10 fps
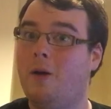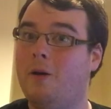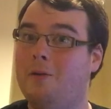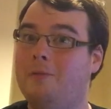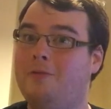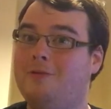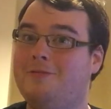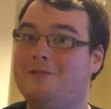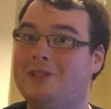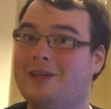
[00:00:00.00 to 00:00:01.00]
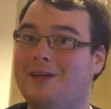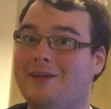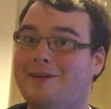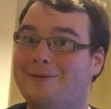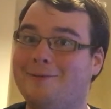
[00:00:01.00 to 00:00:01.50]
oh dear
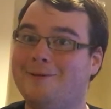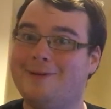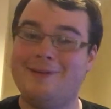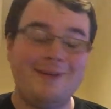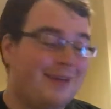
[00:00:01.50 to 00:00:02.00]
lord,